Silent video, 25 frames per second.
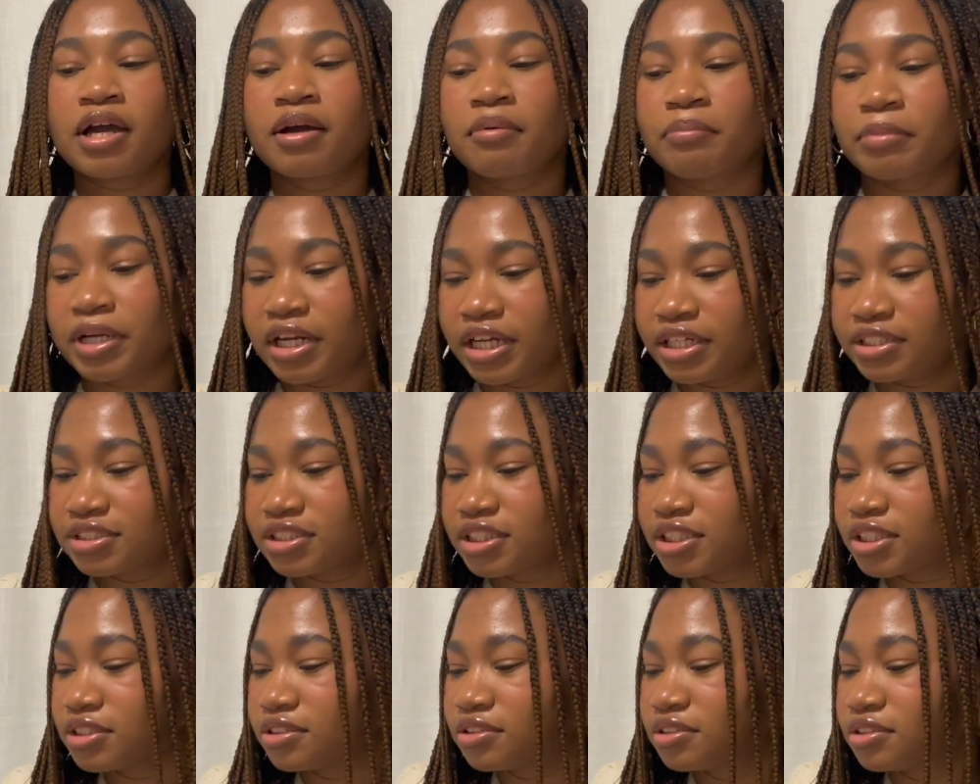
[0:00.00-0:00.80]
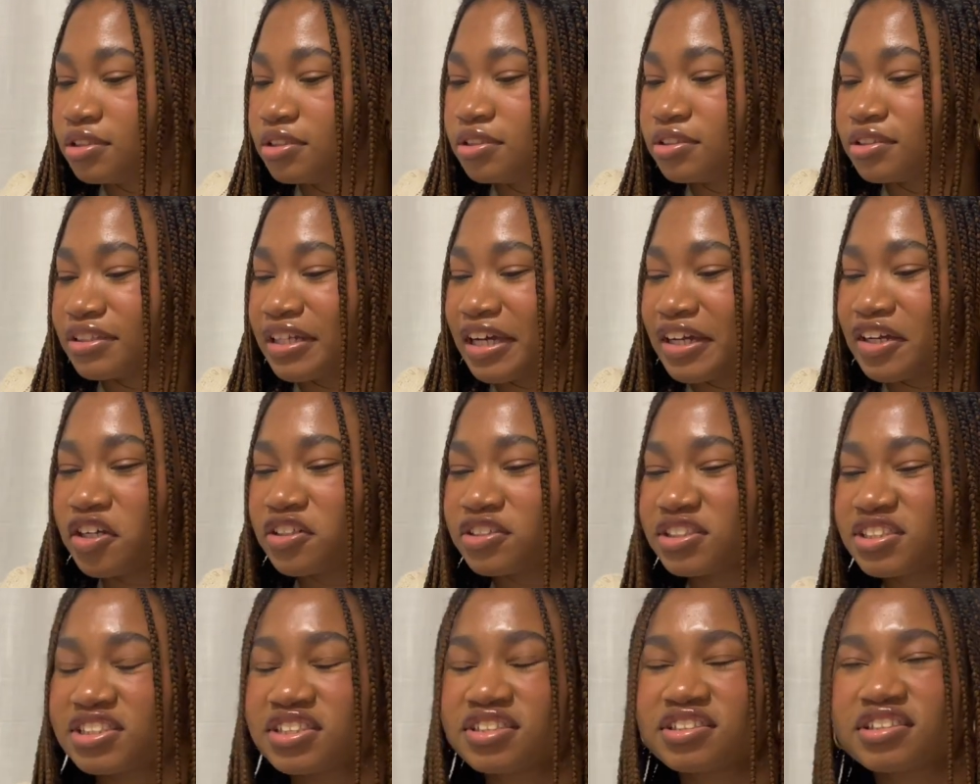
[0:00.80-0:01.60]
But I
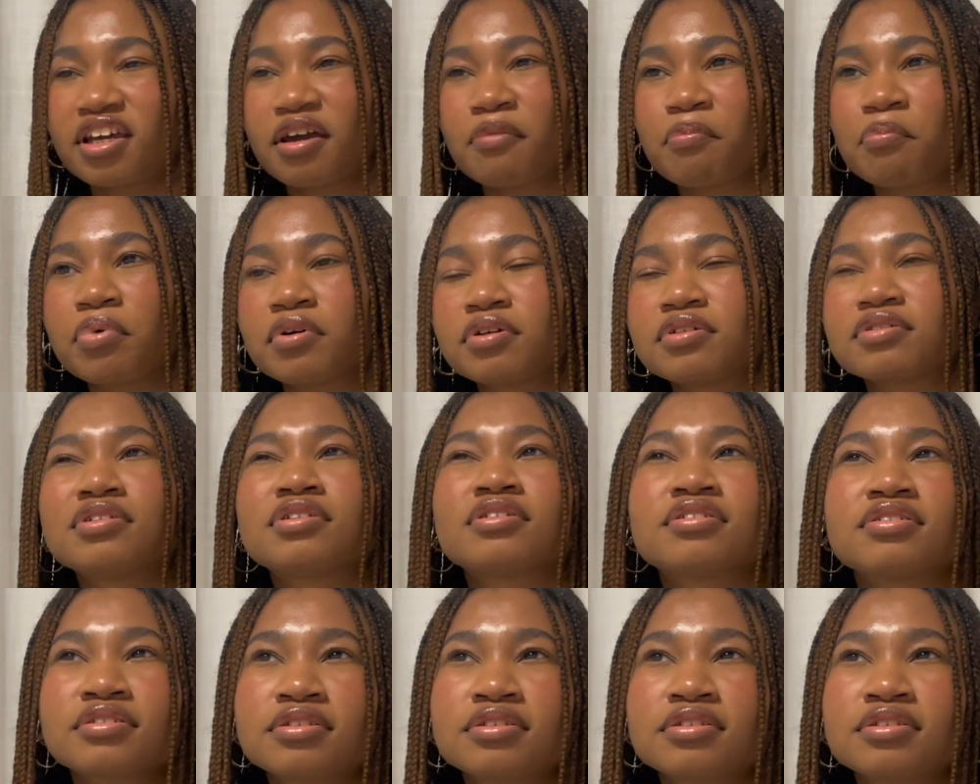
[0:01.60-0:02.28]
got sample,